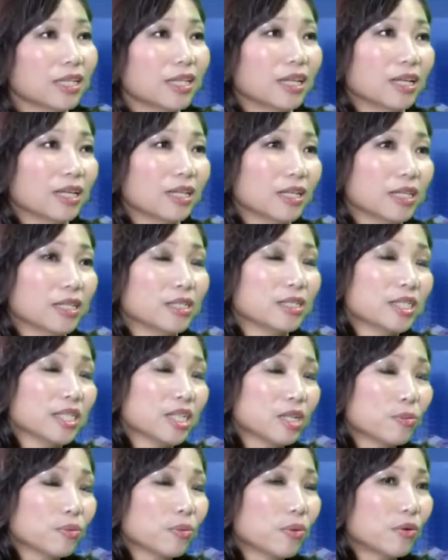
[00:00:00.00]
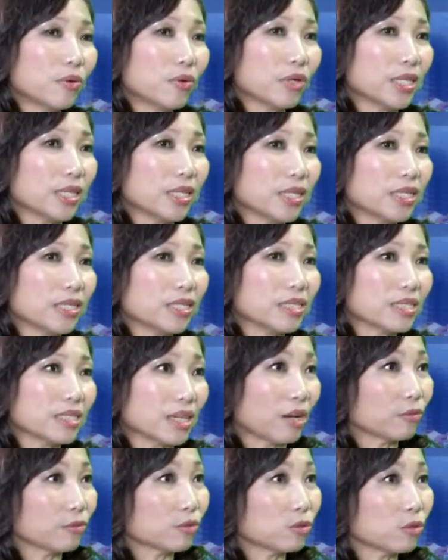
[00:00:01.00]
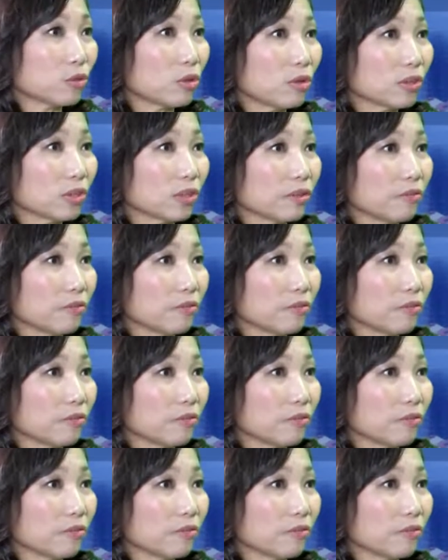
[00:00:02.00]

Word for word: Uh, and Singapore is, after all,